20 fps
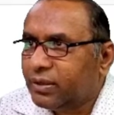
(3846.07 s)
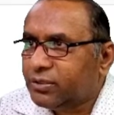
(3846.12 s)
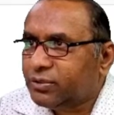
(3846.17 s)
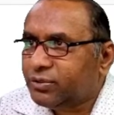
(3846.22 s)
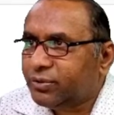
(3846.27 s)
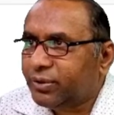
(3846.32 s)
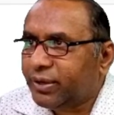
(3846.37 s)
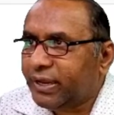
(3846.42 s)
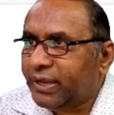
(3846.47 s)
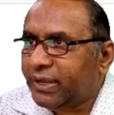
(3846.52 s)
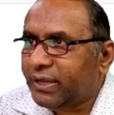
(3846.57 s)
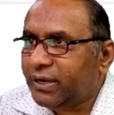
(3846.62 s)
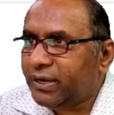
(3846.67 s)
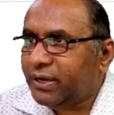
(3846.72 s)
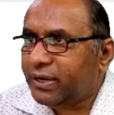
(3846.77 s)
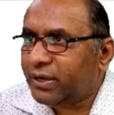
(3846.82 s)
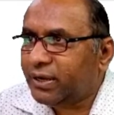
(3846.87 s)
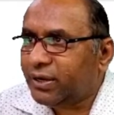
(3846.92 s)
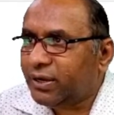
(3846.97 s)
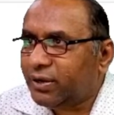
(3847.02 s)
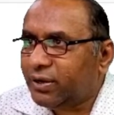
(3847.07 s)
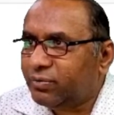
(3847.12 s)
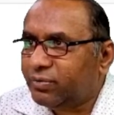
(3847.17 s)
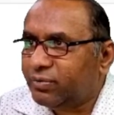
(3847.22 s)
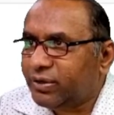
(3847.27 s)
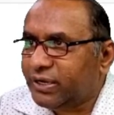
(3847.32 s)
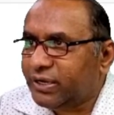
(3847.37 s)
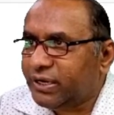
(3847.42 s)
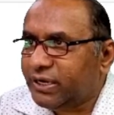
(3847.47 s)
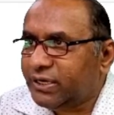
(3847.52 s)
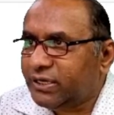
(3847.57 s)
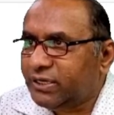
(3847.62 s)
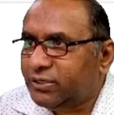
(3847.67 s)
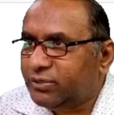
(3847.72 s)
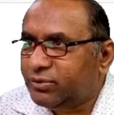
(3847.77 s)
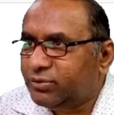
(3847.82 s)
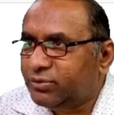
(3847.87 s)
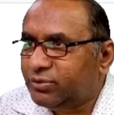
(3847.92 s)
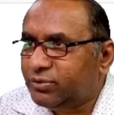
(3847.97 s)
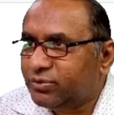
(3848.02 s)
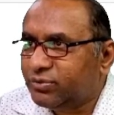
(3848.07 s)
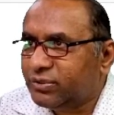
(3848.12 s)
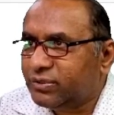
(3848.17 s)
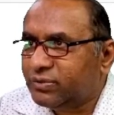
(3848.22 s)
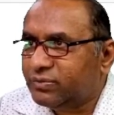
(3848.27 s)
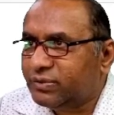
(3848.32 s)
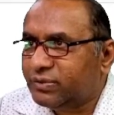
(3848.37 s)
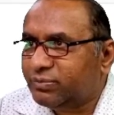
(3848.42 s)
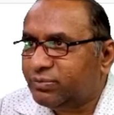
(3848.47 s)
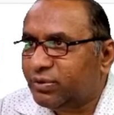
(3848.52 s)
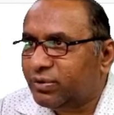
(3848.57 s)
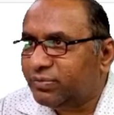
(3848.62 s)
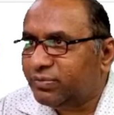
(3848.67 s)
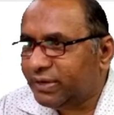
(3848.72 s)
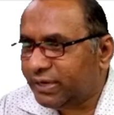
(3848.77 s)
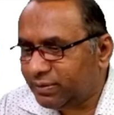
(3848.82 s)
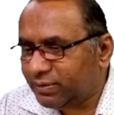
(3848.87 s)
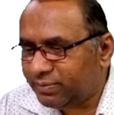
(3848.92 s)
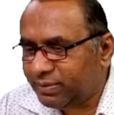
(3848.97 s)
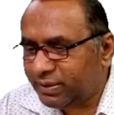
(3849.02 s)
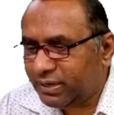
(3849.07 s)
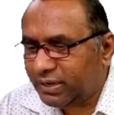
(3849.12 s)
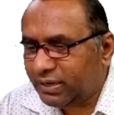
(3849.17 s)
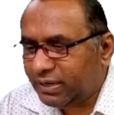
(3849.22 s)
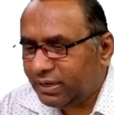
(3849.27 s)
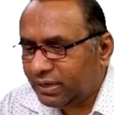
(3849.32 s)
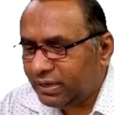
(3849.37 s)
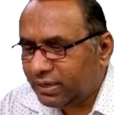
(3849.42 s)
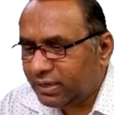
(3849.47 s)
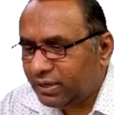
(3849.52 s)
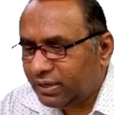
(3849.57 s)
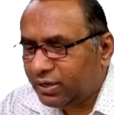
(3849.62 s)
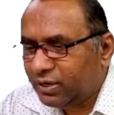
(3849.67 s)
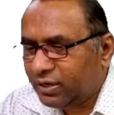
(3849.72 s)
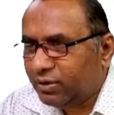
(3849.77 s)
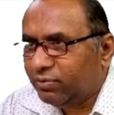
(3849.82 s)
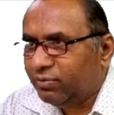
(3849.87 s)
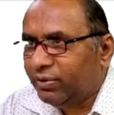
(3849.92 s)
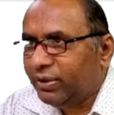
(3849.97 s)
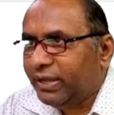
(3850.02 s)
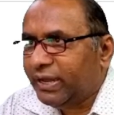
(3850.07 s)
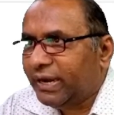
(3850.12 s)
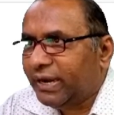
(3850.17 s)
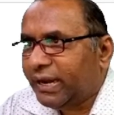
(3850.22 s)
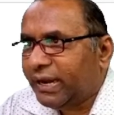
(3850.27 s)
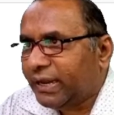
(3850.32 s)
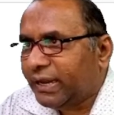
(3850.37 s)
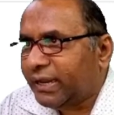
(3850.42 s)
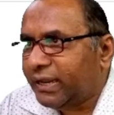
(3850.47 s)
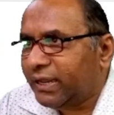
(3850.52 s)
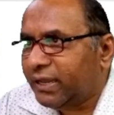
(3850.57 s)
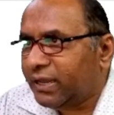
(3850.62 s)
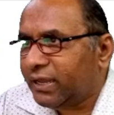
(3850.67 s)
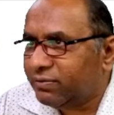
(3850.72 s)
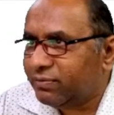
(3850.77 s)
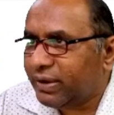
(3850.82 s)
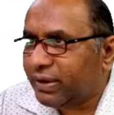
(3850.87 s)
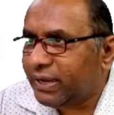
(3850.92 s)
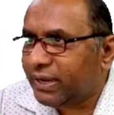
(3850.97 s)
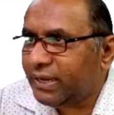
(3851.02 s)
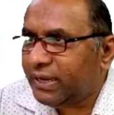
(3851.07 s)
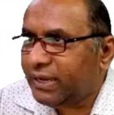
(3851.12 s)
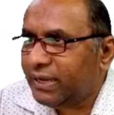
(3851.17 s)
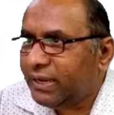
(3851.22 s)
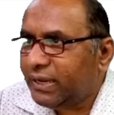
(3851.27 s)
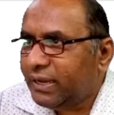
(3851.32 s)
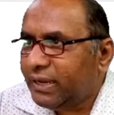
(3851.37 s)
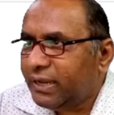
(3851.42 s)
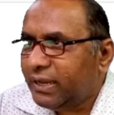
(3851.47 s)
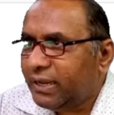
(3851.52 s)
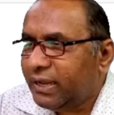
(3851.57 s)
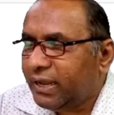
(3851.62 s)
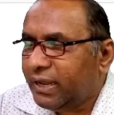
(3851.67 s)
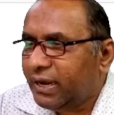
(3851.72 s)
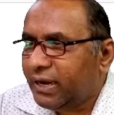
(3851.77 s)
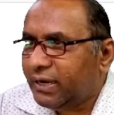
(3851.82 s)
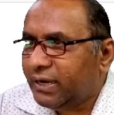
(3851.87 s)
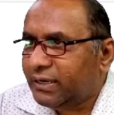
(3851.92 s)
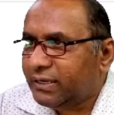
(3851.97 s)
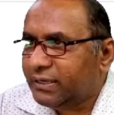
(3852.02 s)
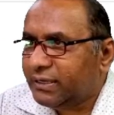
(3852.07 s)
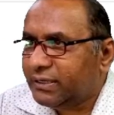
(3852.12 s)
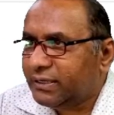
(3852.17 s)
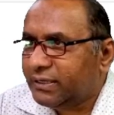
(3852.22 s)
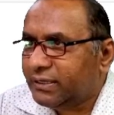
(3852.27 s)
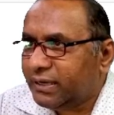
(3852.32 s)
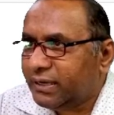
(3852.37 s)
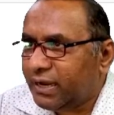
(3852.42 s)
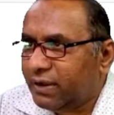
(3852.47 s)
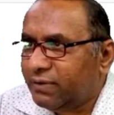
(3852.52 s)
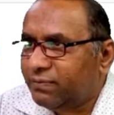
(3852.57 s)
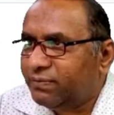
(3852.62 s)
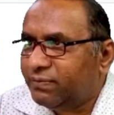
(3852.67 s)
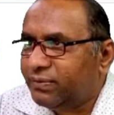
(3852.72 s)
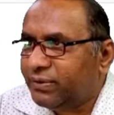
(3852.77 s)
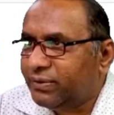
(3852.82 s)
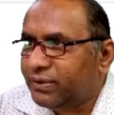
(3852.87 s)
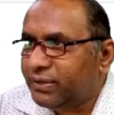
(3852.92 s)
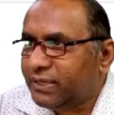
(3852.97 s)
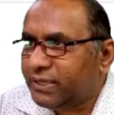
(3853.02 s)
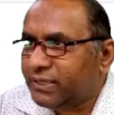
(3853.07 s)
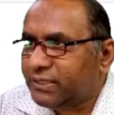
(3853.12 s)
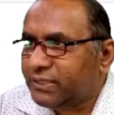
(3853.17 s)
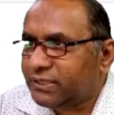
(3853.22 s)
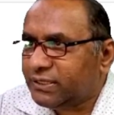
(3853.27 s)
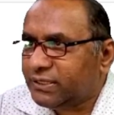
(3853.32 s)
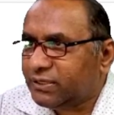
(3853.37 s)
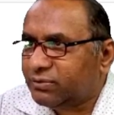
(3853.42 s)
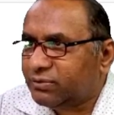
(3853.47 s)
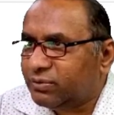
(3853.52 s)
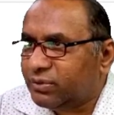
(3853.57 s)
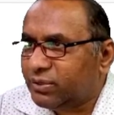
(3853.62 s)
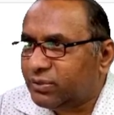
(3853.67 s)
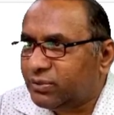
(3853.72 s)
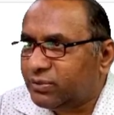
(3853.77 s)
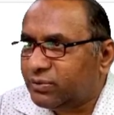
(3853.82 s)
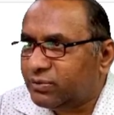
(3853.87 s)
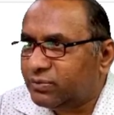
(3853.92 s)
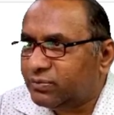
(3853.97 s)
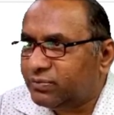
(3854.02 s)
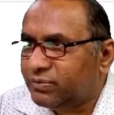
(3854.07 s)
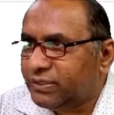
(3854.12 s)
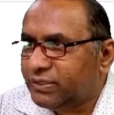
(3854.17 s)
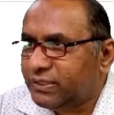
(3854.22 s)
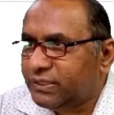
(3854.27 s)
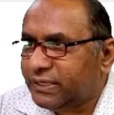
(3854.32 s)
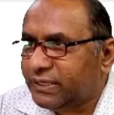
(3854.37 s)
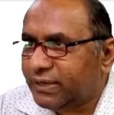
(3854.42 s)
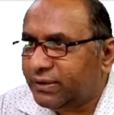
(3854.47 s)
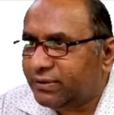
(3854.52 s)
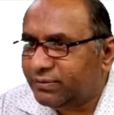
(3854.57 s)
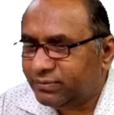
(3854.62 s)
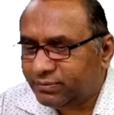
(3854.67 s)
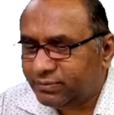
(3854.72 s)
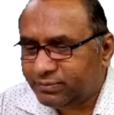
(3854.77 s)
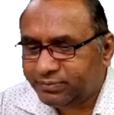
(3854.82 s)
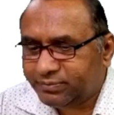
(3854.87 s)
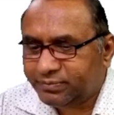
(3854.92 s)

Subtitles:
So here we need to choose one more variable. We are taking here y, and f is equal to, we have